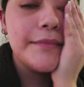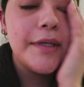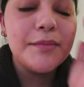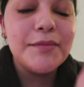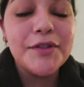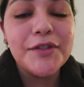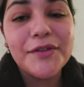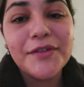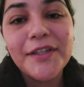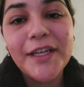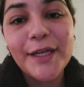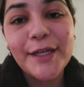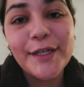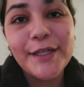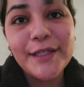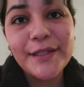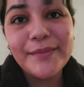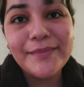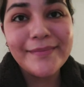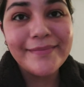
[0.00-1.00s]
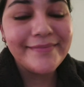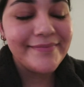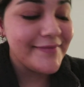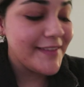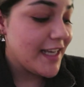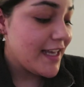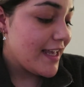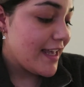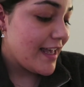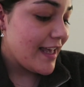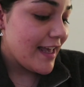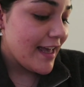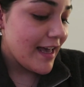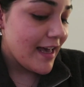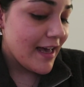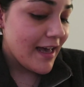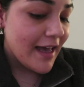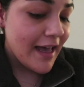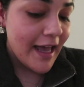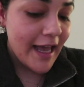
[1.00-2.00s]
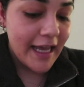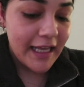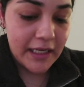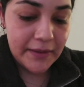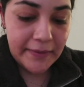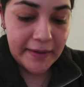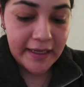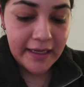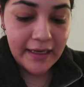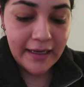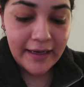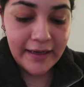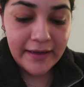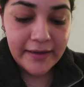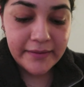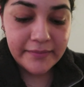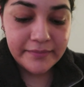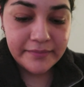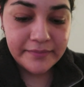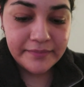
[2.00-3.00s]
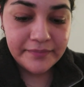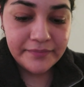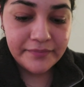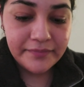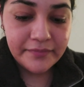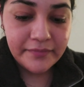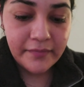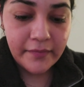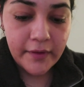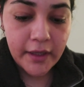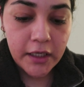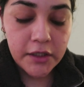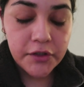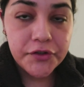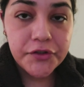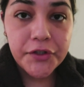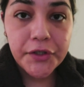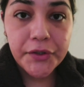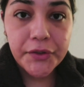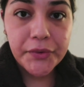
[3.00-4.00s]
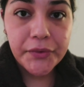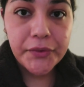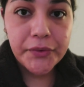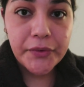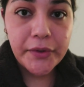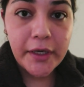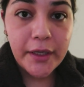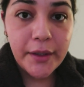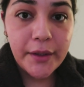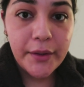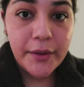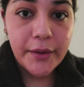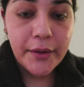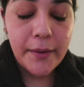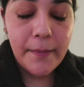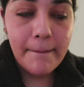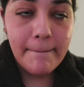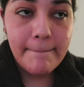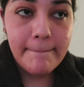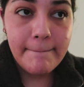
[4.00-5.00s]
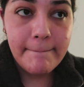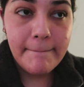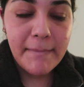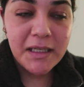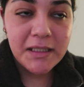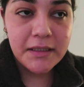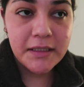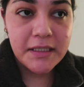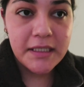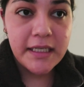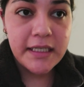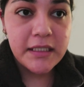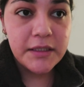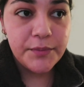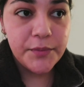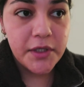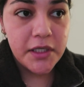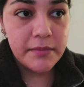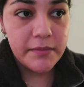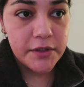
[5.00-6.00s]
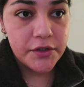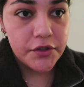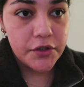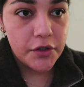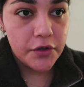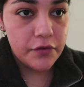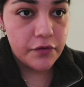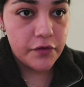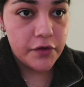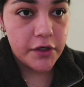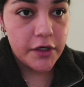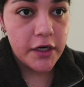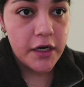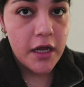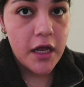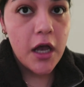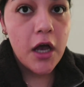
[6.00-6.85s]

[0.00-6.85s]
I'm so tired. Anyway, um, so my Sunday is pretty much over.